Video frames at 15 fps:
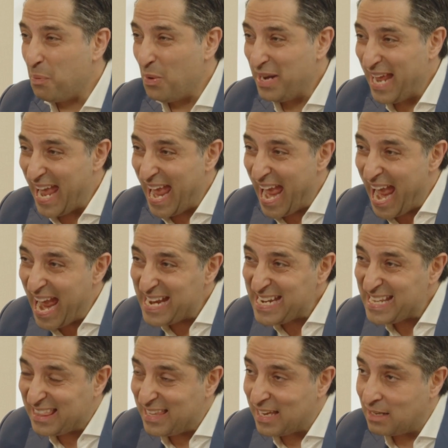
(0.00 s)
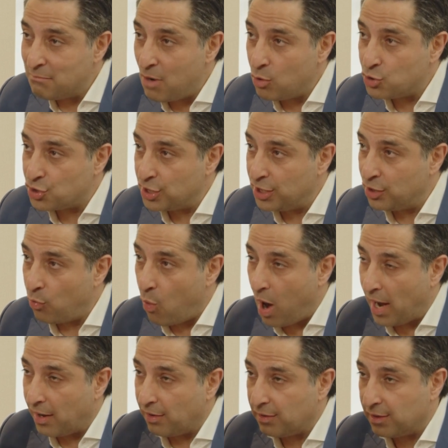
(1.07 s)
put anything in motion in a while.